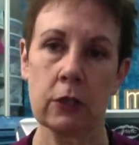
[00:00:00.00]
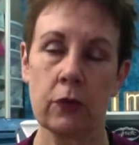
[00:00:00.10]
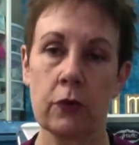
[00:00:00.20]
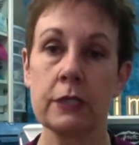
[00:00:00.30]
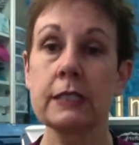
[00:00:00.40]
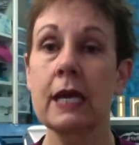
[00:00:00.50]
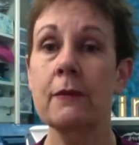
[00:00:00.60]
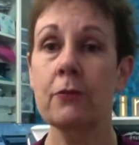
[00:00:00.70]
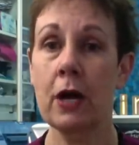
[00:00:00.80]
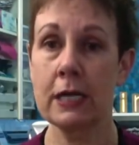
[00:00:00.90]
So there is
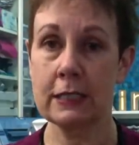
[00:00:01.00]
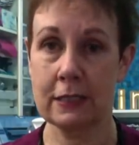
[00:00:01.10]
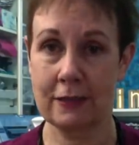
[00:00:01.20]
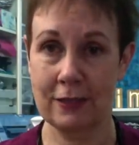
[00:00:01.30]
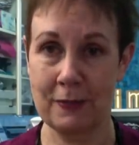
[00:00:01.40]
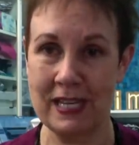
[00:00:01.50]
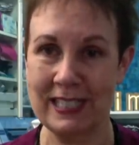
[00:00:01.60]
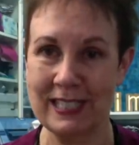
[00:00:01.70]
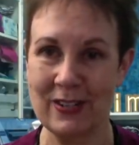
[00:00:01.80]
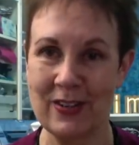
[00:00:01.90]
a price to be
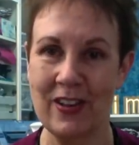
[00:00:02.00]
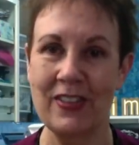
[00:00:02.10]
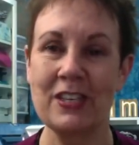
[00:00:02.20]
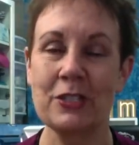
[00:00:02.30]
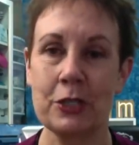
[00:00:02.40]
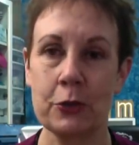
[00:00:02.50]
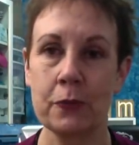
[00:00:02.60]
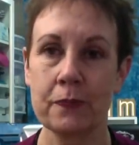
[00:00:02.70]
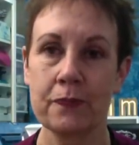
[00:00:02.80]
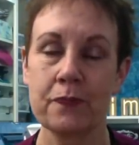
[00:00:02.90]
considered on these two.